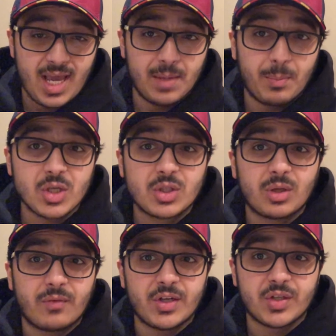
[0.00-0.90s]
And if
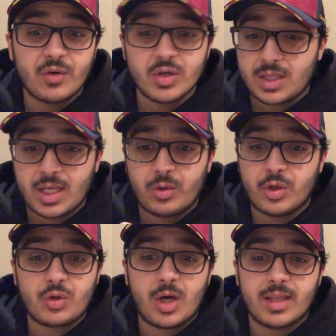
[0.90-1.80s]
Barcelona finished first, they
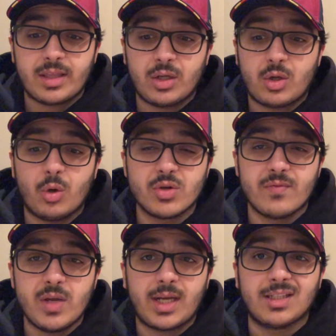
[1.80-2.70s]
couldn't draw Atletico or
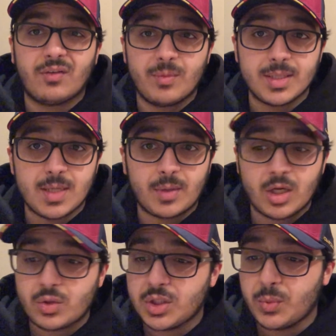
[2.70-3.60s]
Sevilla because they're from the same country.